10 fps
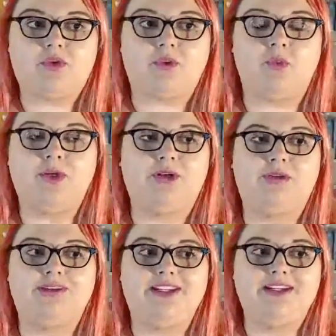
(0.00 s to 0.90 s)
we don't
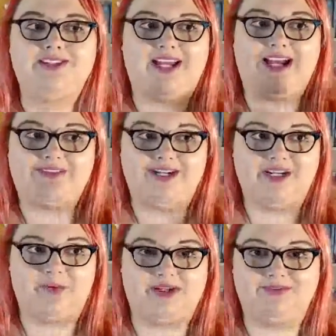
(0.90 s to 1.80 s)
need to have
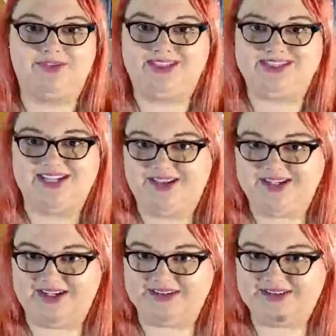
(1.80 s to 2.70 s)
anyone really
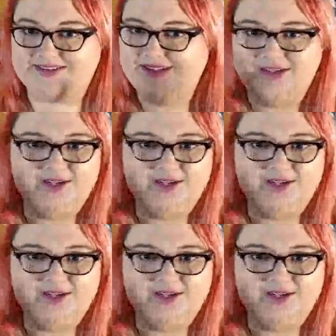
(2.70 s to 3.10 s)
telling us